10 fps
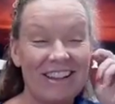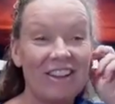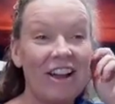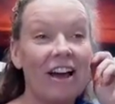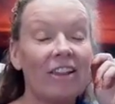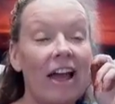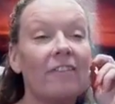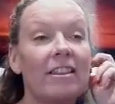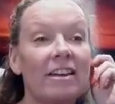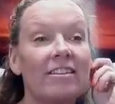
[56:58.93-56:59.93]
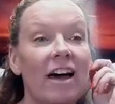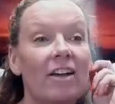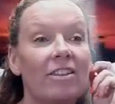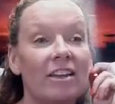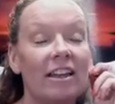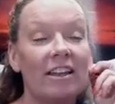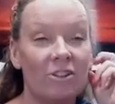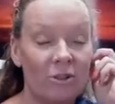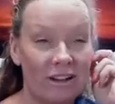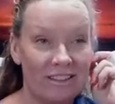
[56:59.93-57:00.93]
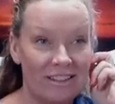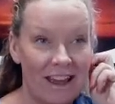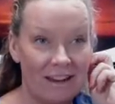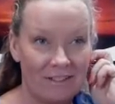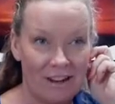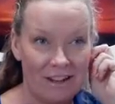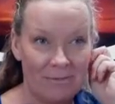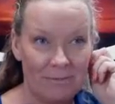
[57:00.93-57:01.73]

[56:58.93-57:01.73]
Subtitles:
Everything's healthy to an extent, right?